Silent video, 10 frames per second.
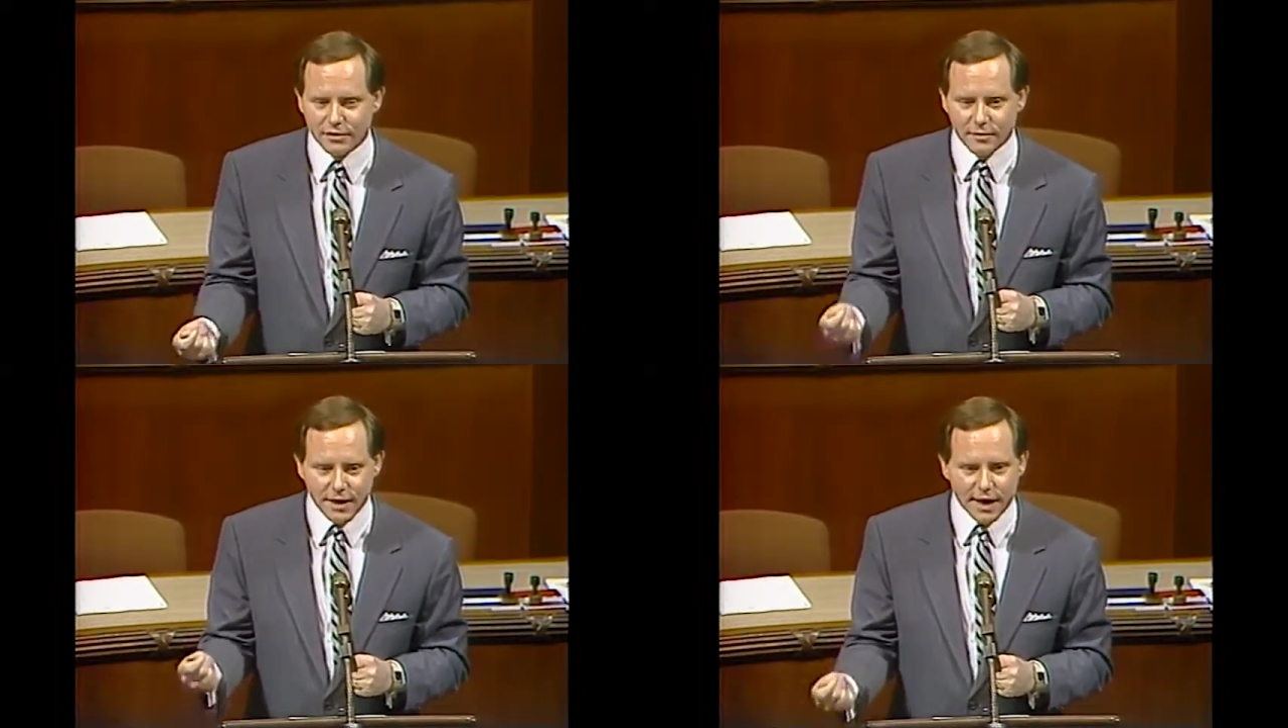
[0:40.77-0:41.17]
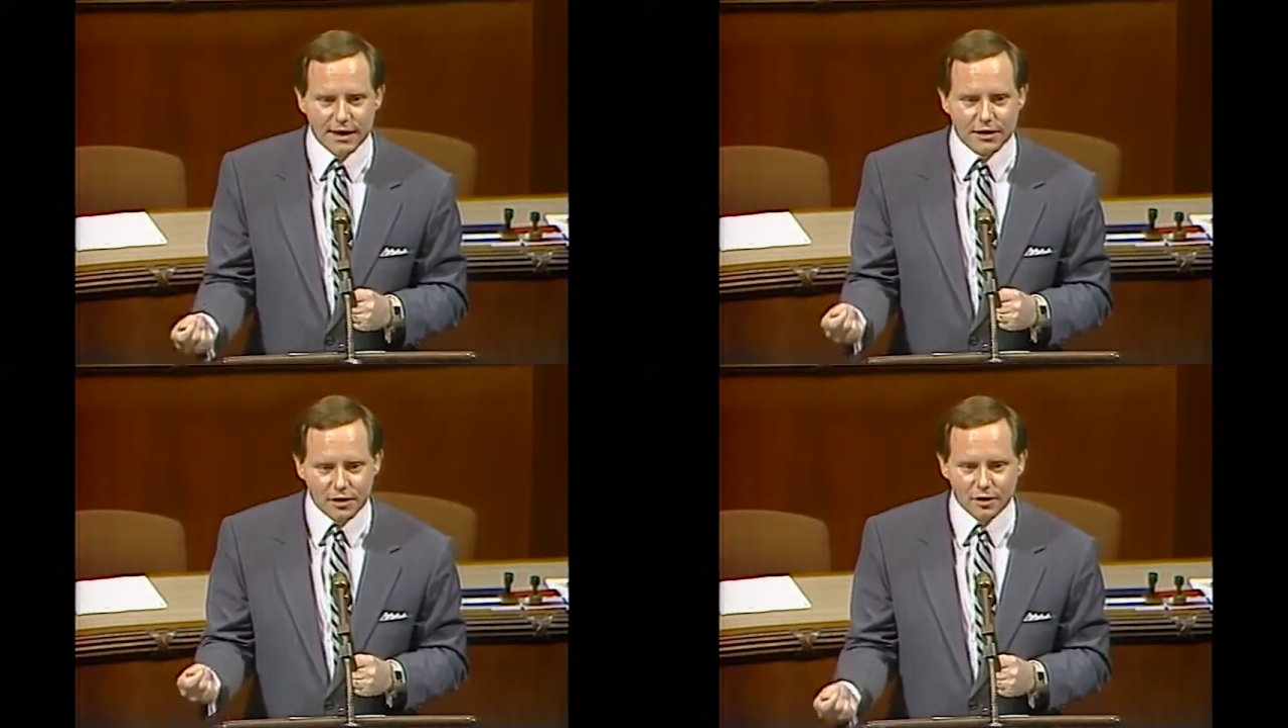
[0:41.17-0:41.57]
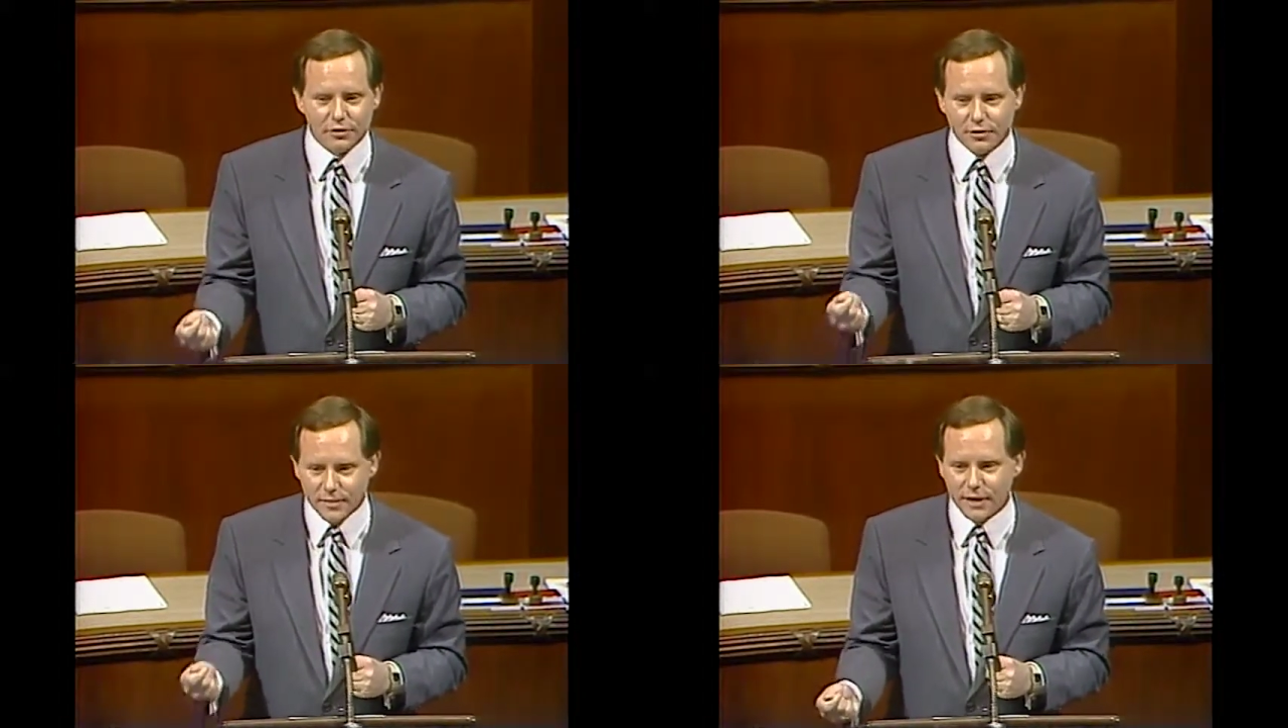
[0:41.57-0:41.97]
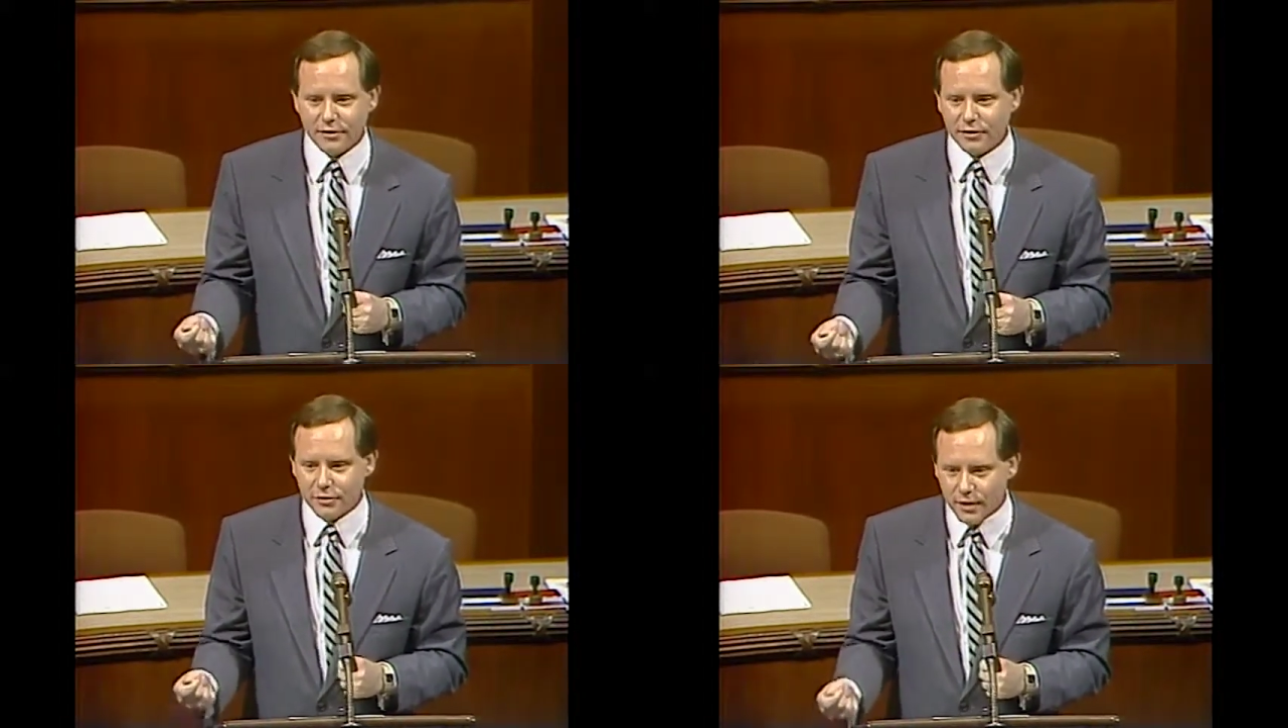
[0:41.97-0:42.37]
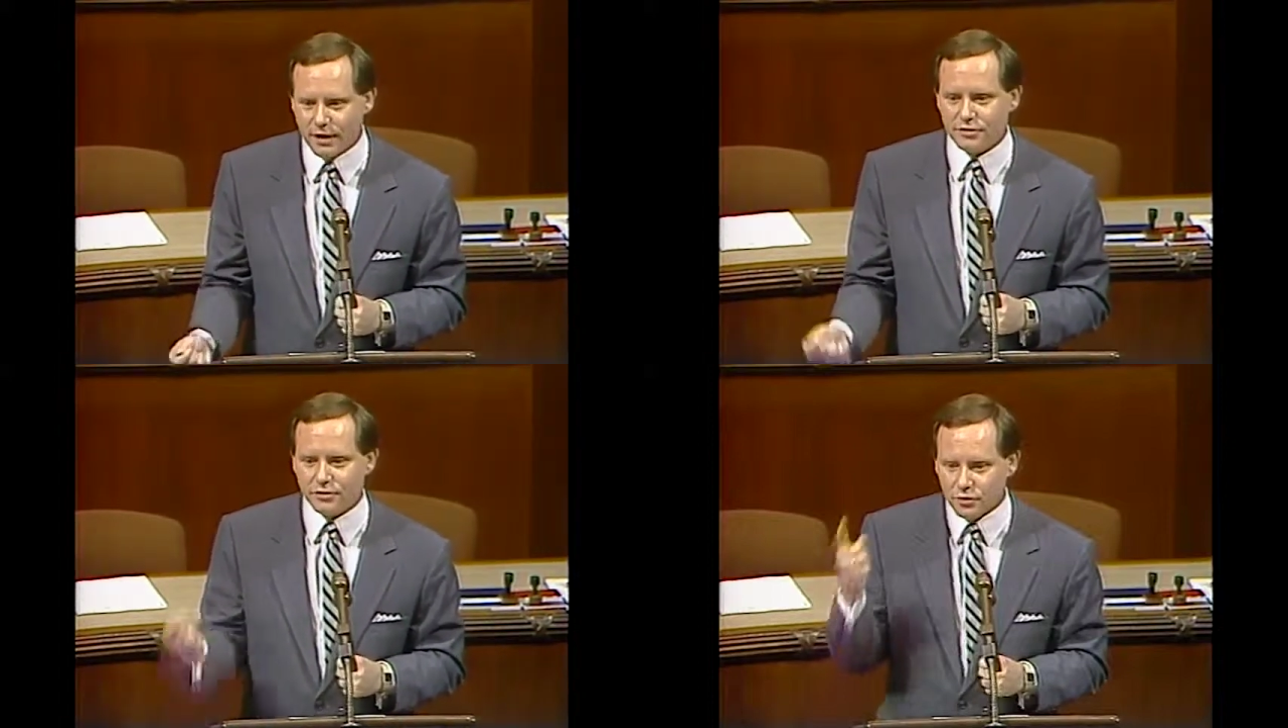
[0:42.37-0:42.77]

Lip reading: And may I, in closing, repeat those questions.